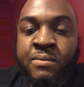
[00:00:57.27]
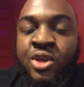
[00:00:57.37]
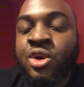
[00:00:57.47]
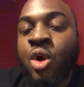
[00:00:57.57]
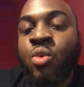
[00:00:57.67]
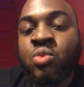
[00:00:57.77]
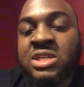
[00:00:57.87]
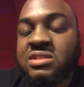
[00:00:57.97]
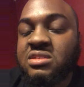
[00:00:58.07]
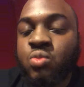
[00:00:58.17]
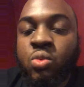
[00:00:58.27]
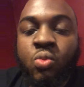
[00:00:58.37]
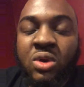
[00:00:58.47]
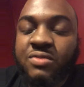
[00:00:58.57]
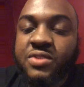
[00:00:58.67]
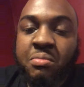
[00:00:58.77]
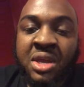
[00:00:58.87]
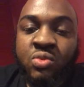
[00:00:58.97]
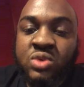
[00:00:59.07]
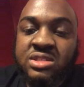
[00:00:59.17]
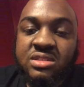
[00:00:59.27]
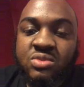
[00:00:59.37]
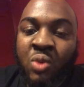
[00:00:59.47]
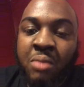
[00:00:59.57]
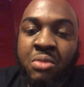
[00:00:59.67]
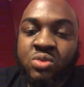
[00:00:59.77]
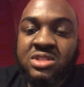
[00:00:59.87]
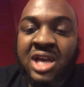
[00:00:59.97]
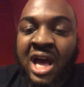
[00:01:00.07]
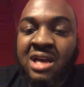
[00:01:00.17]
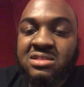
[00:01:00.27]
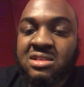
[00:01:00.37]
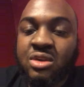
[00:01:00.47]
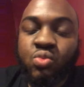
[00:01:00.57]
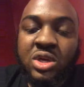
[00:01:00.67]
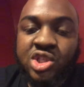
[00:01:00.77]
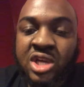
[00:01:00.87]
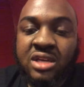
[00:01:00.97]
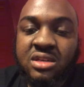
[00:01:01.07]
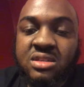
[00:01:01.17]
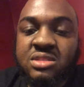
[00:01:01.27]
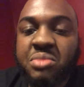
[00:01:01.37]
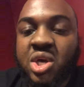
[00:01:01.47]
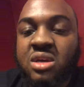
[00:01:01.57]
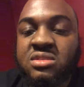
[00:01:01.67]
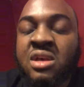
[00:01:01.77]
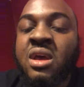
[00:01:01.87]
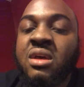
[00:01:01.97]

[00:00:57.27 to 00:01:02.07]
You know, reasons, one of the main reasons why most guys get rejected is because